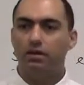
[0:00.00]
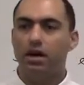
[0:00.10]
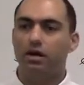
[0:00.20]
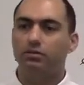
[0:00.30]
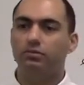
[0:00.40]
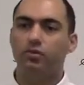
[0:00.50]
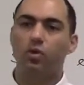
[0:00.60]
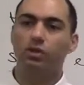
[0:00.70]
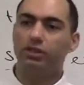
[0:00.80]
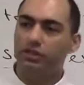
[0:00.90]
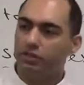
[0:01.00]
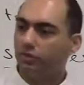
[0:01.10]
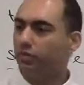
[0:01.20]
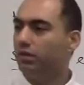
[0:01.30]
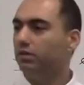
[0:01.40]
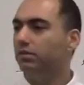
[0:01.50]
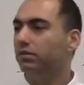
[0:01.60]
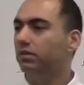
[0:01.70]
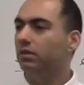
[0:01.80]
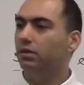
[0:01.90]
Now, totally disagree,
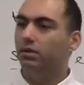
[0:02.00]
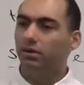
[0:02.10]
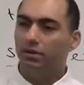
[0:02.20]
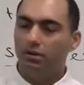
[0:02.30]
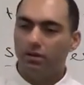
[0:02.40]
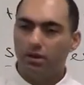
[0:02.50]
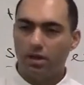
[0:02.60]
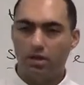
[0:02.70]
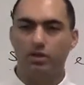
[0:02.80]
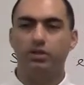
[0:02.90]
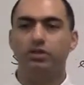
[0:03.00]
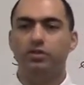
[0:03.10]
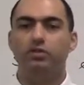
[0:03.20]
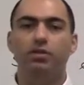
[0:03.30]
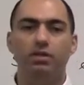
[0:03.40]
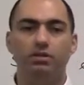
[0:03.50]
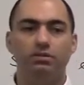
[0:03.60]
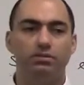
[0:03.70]
utterly disagree.